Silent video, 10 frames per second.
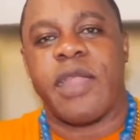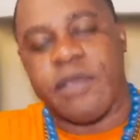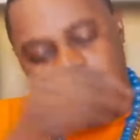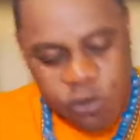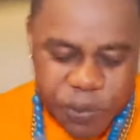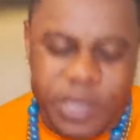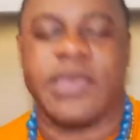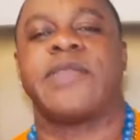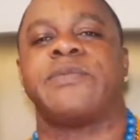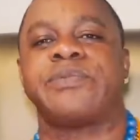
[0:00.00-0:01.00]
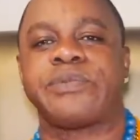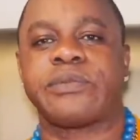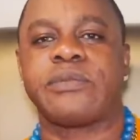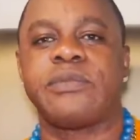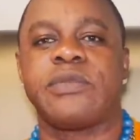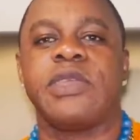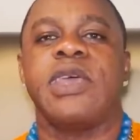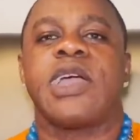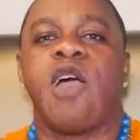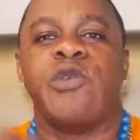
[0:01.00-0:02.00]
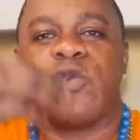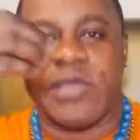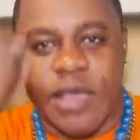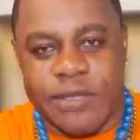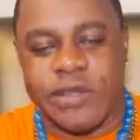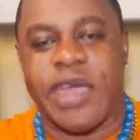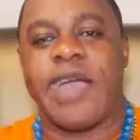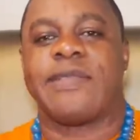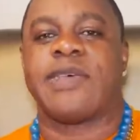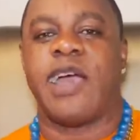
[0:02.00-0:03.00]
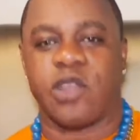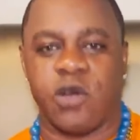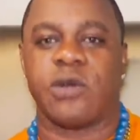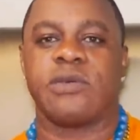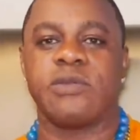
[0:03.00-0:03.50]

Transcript: and Super Cat. Because we know she's a dancer, I'll go.